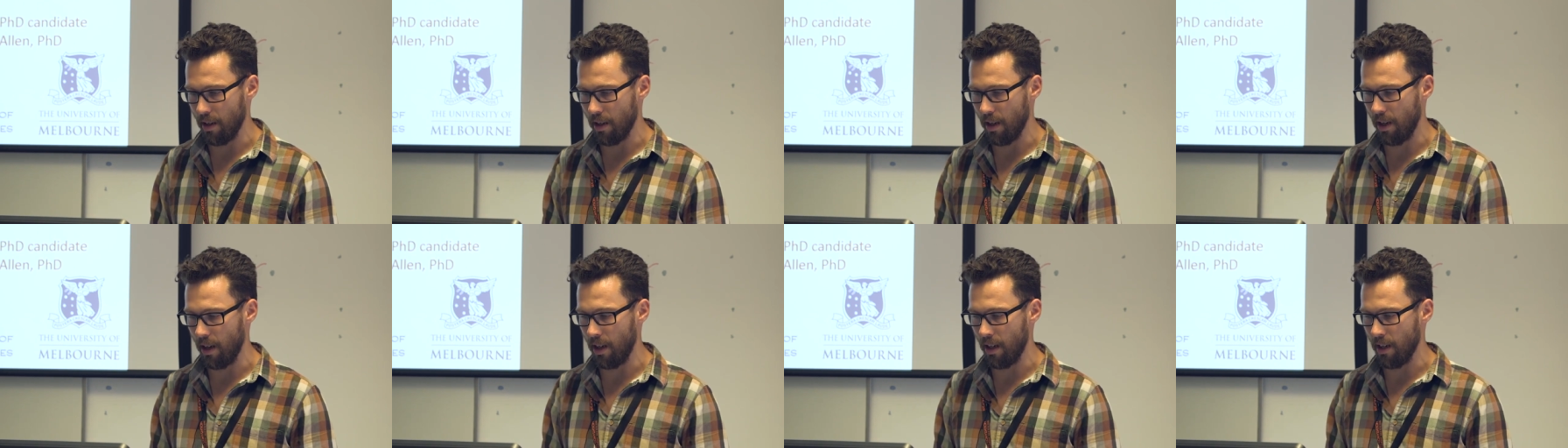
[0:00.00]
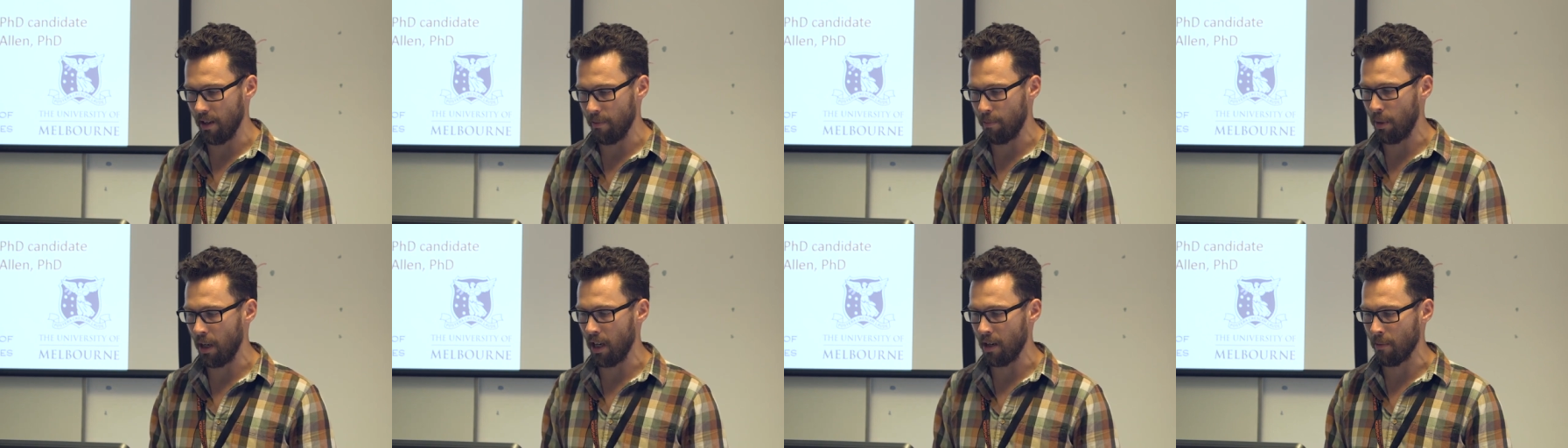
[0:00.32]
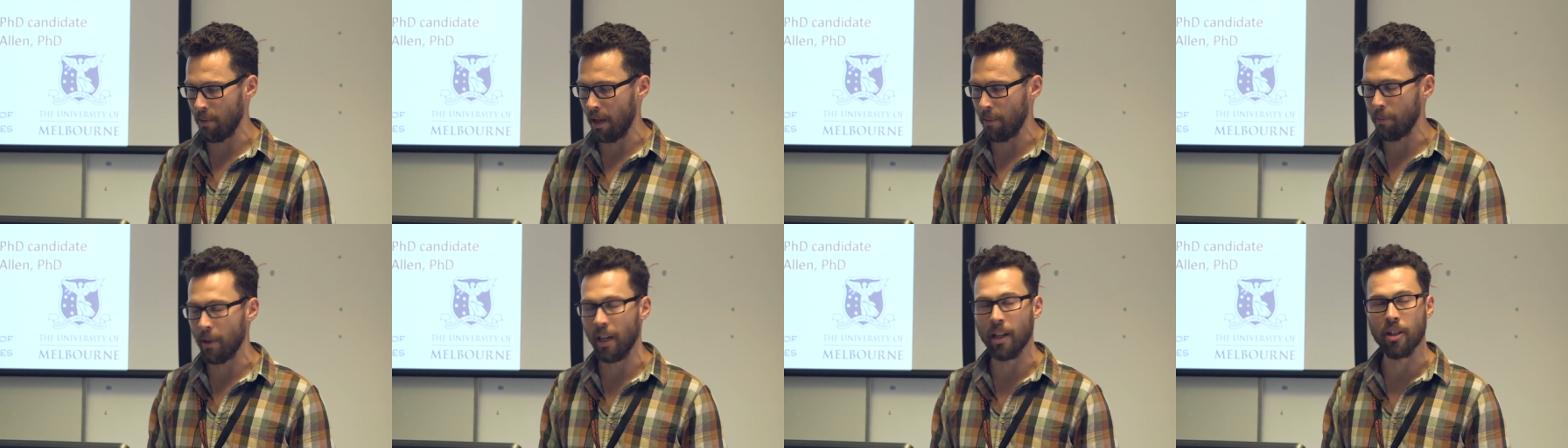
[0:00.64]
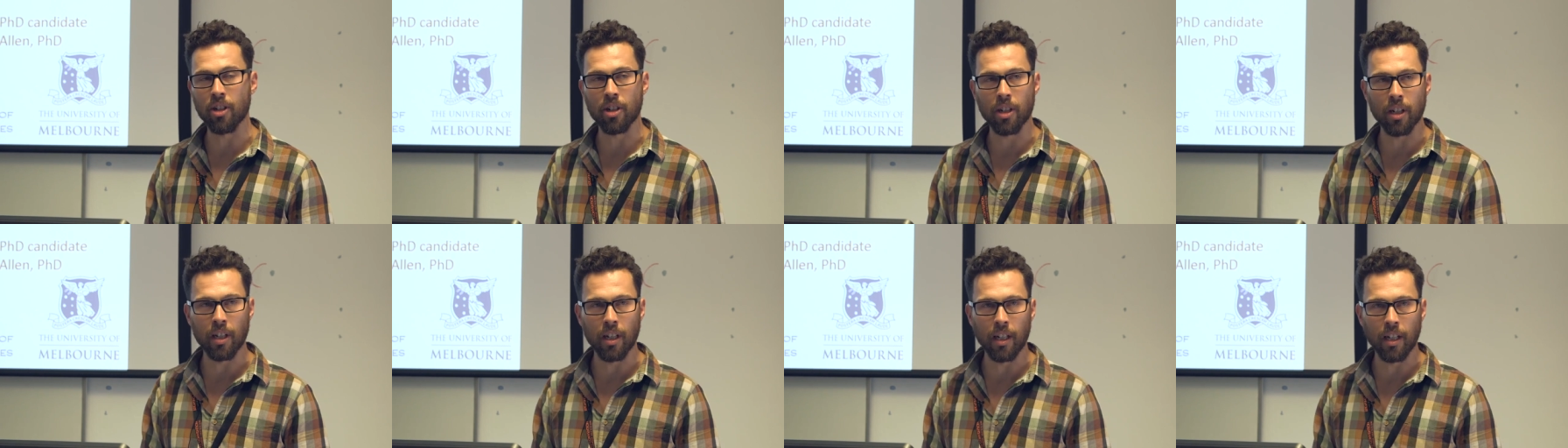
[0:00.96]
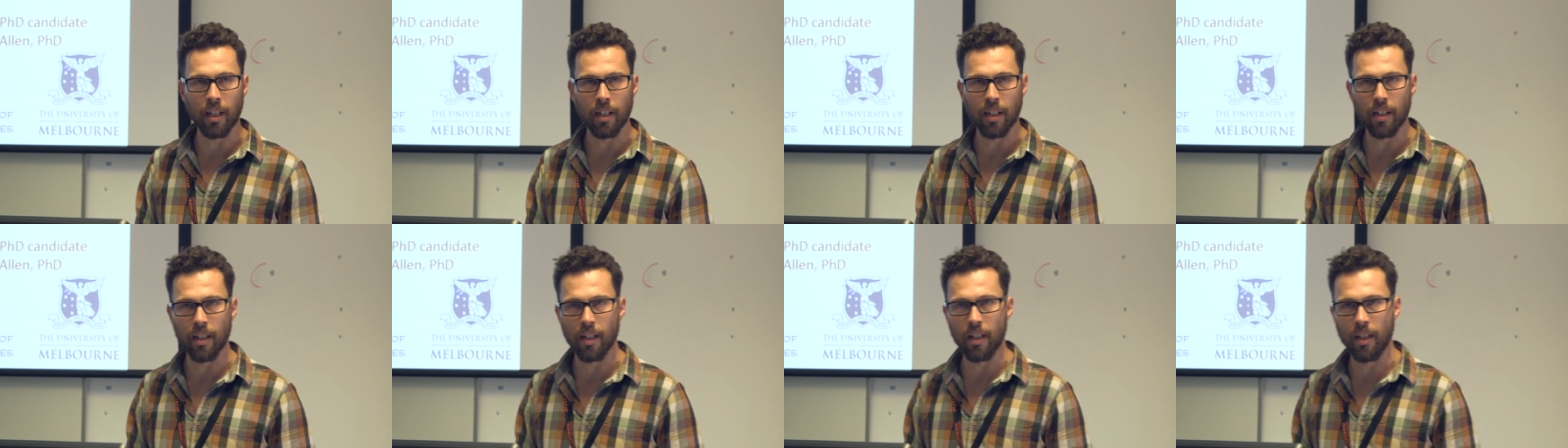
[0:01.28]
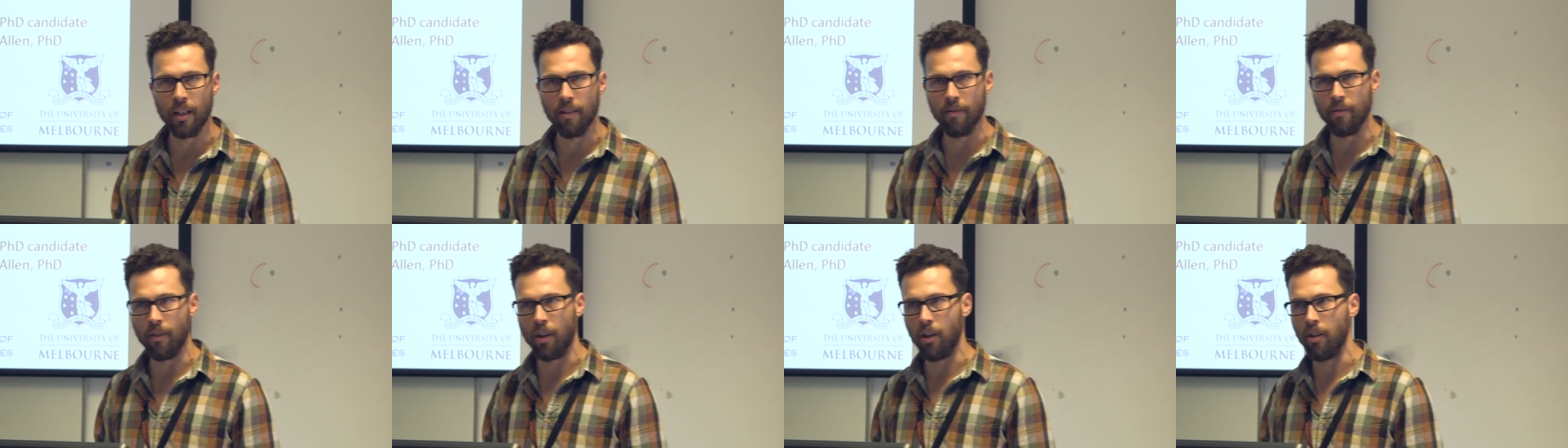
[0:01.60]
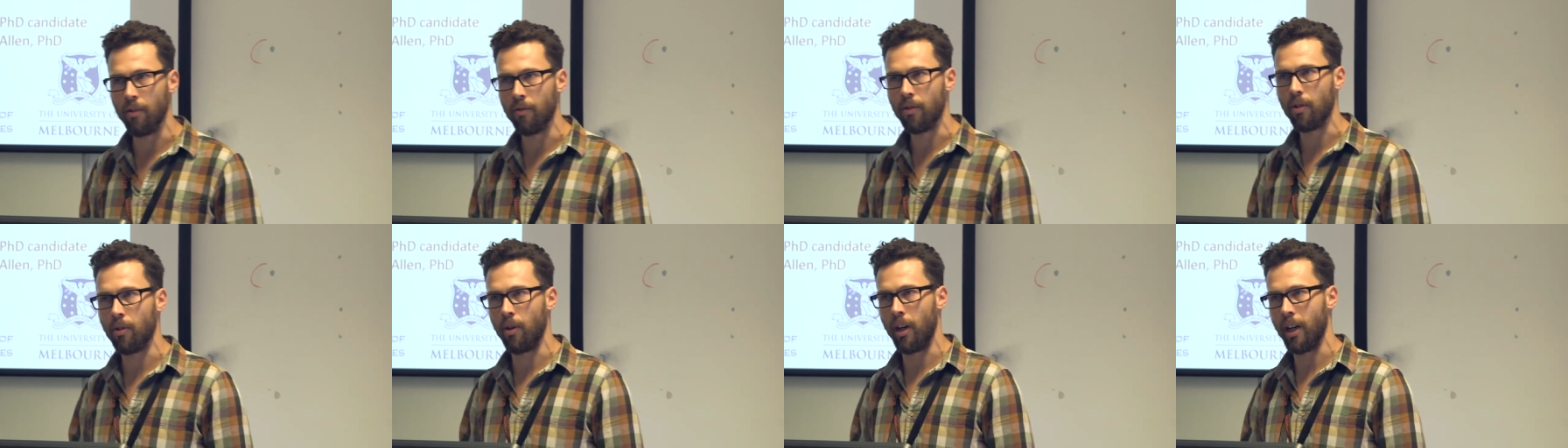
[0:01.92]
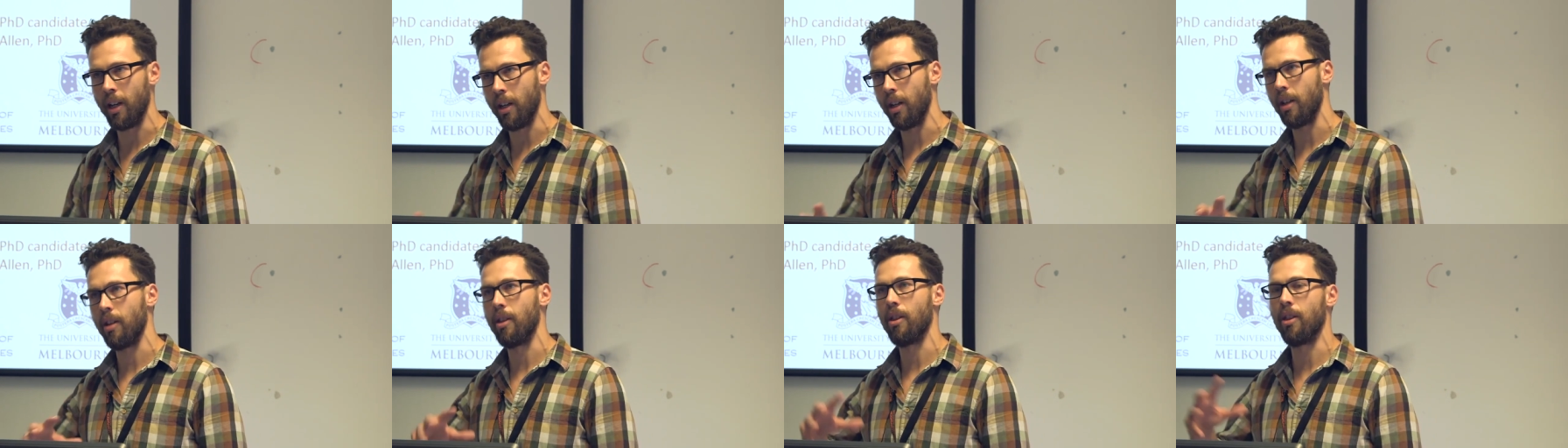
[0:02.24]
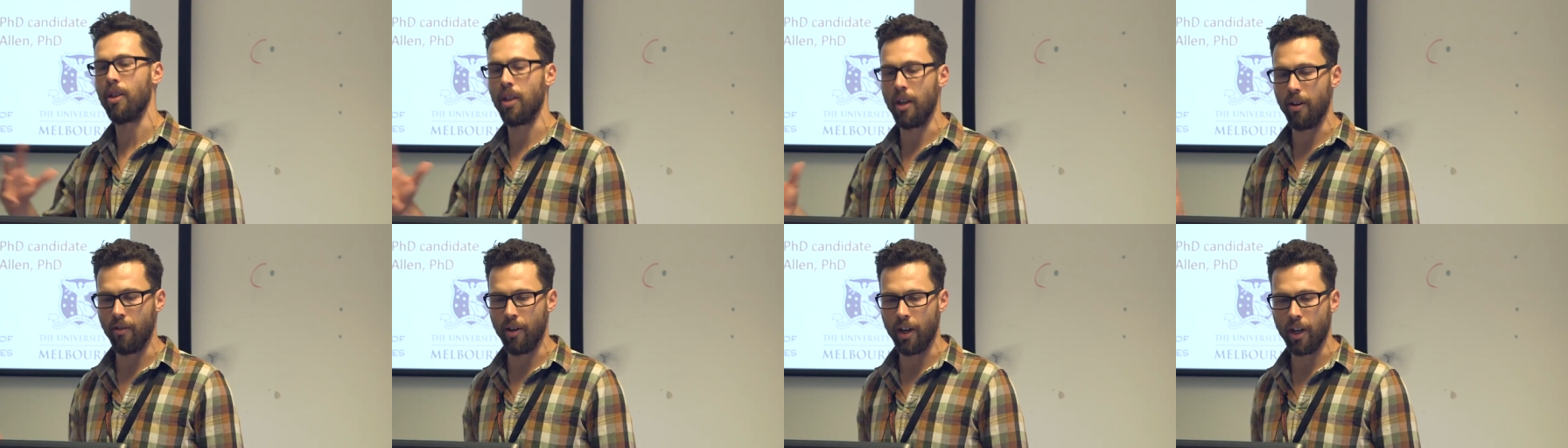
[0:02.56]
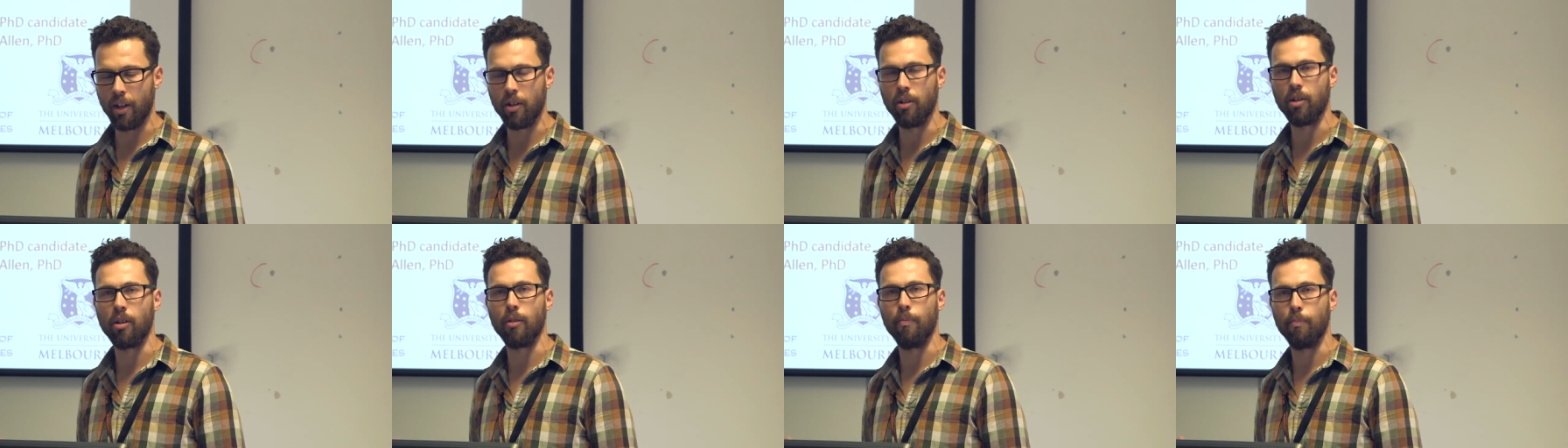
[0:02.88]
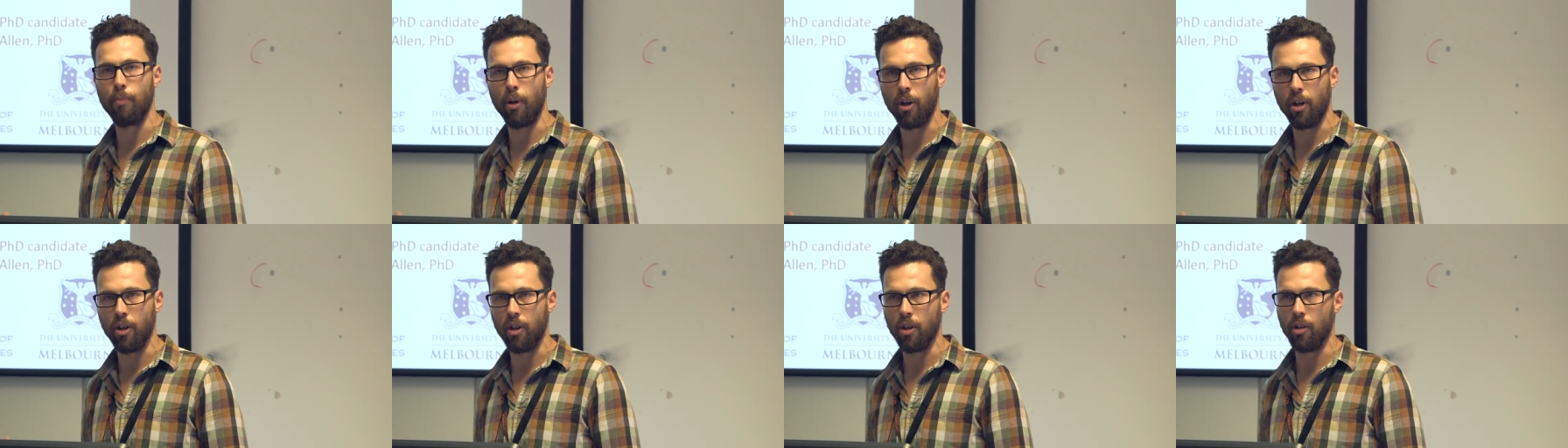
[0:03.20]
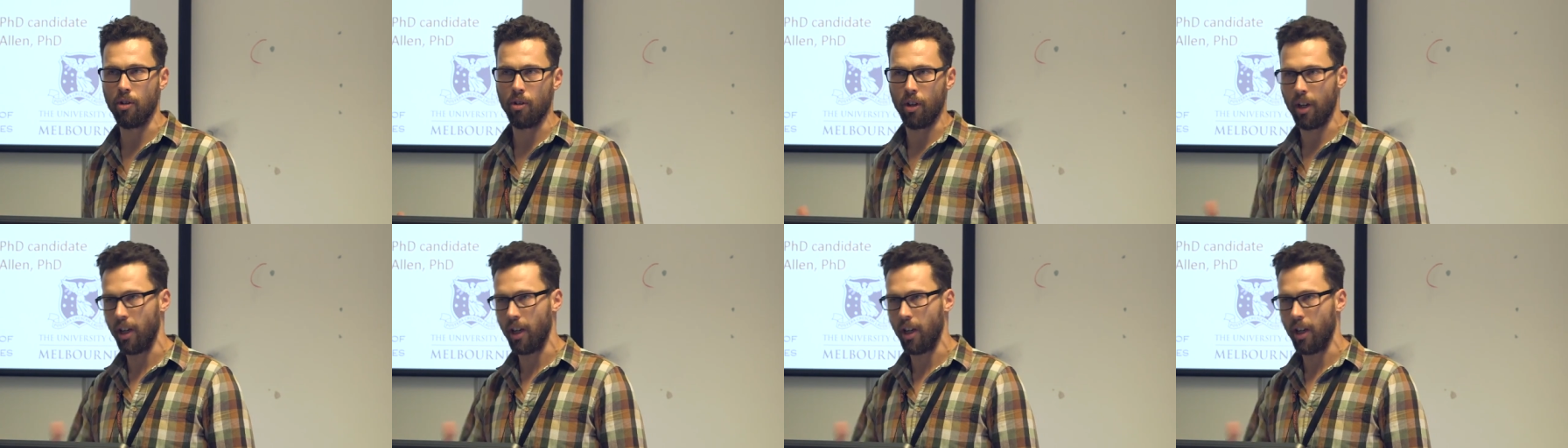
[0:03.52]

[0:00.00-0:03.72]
of my PhD involved quite a theoretical component,